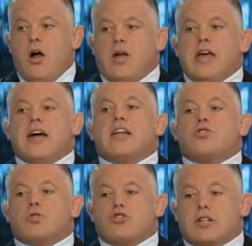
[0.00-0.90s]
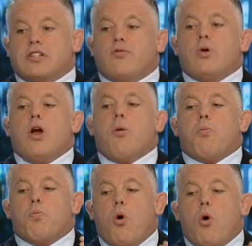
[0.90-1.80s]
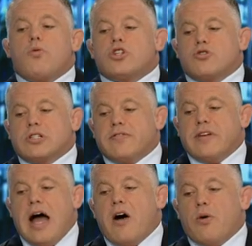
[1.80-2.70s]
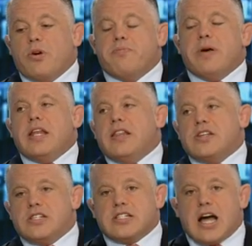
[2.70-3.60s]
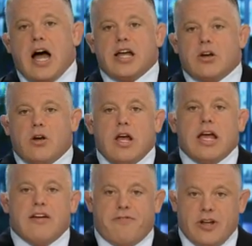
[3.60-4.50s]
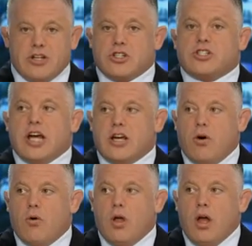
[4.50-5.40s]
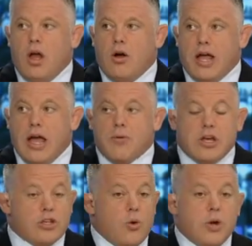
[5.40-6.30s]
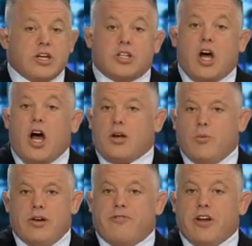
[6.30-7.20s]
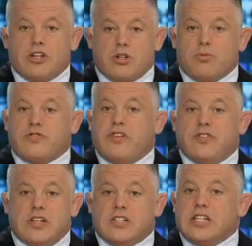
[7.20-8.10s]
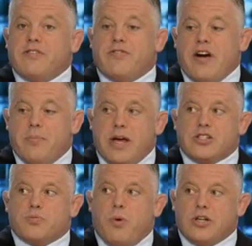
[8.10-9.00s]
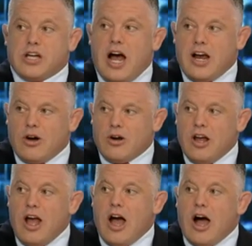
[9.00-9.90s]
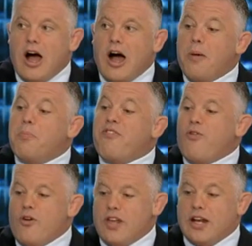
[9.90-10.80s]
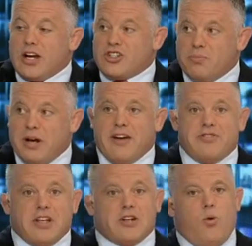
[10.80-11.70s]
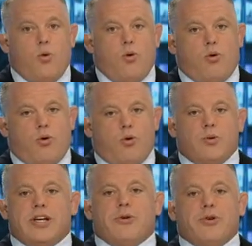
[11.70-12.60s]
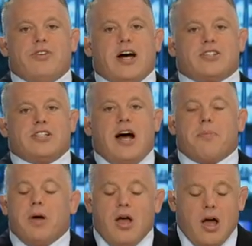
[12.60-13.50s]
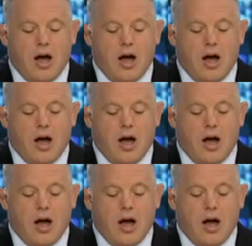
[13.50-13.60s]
Okay, that is restrictive. We are more restrictive now than we've been in this entire inflation cycle. Okay, we could cut when inflation was 50 to 75 basis points higher before the election, but after the election, we've got to stop.